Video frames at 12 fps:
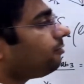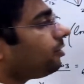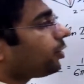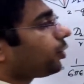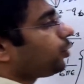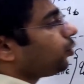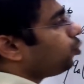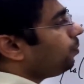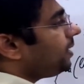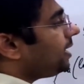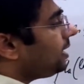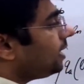for
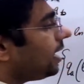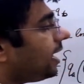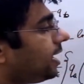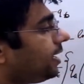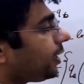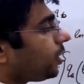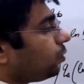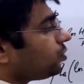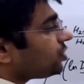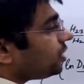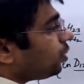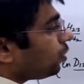QB and
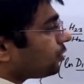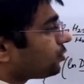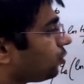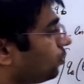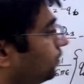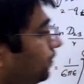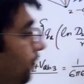QC also.